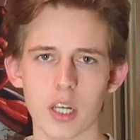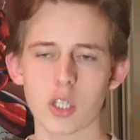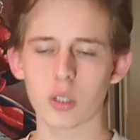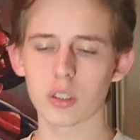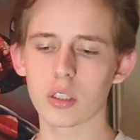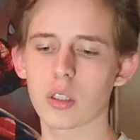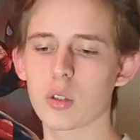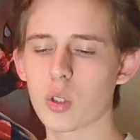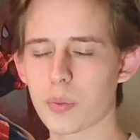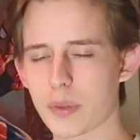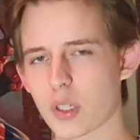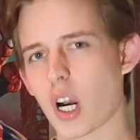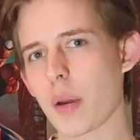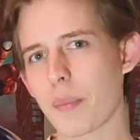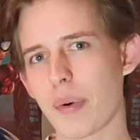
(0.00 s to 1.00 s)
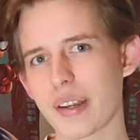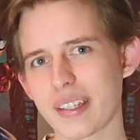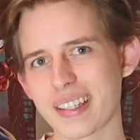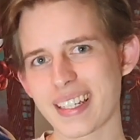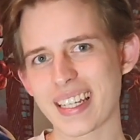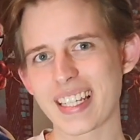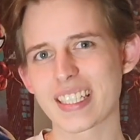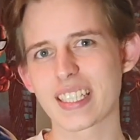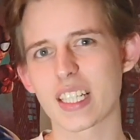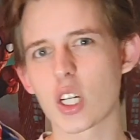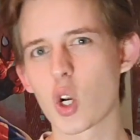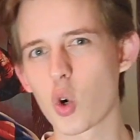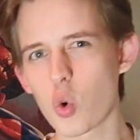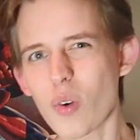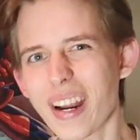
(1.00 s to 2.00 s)
sure that the subscribe button is
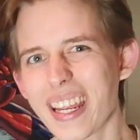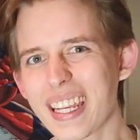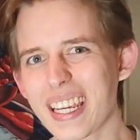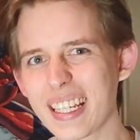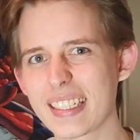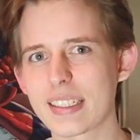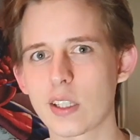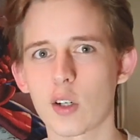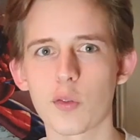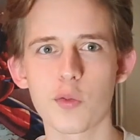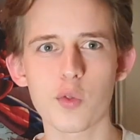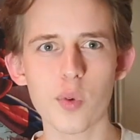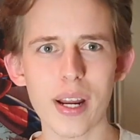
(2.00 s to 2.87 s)
gray instead of